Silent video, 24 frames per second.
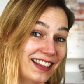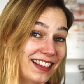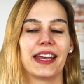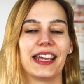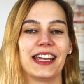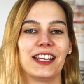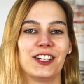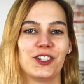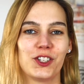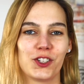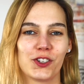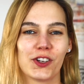
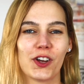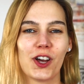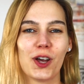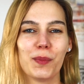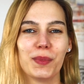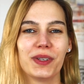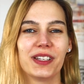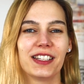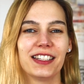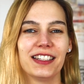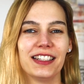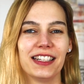In
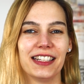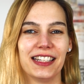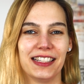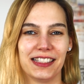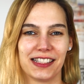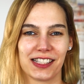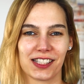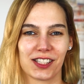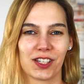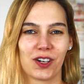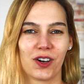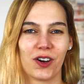German,
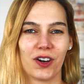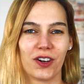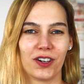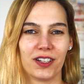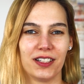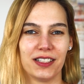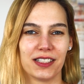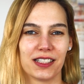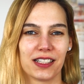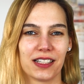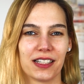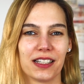it's
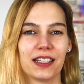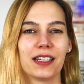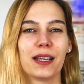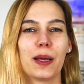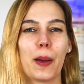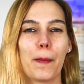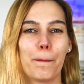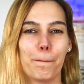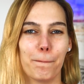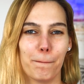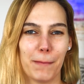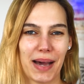called
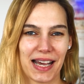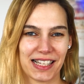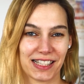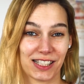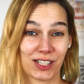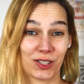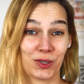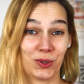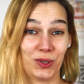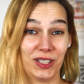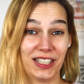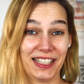
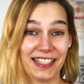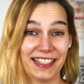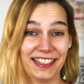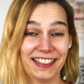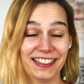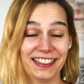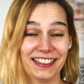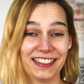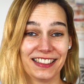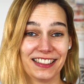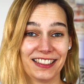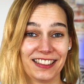
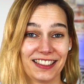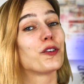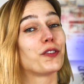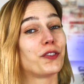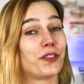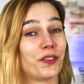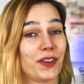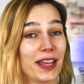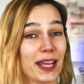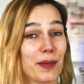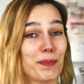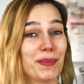maskulin,
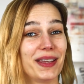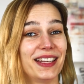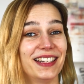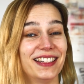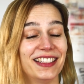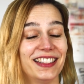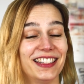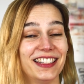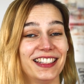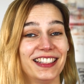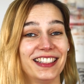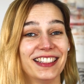
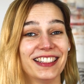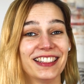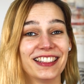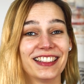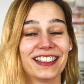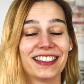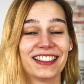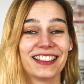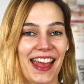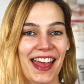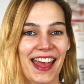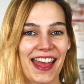feminin,
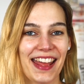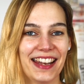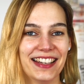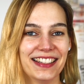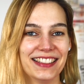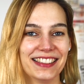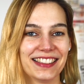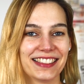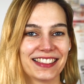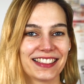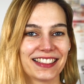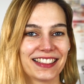
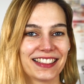and